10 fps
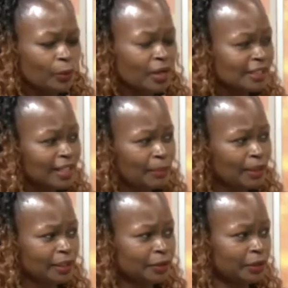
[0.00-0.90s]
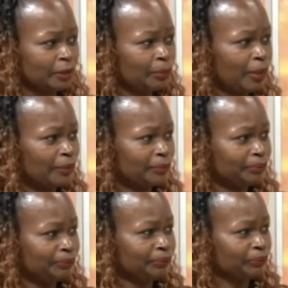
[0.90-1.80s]
What is happening to the poor?
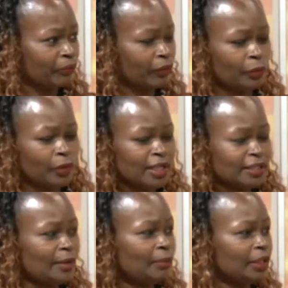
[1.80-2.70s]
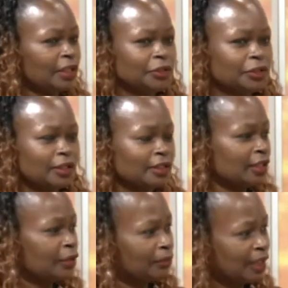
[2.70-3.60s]
What is happening to the
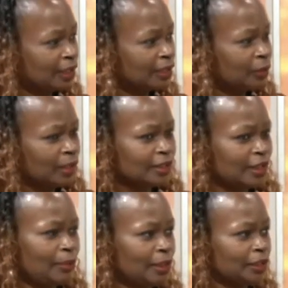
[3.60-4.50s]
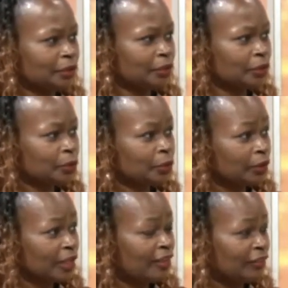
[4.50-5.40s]
single mothers? What is happening to those who
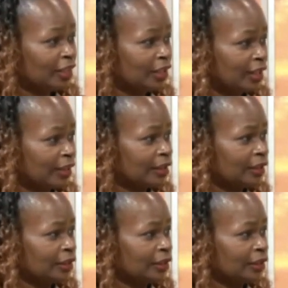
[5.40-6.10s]
don't have anything?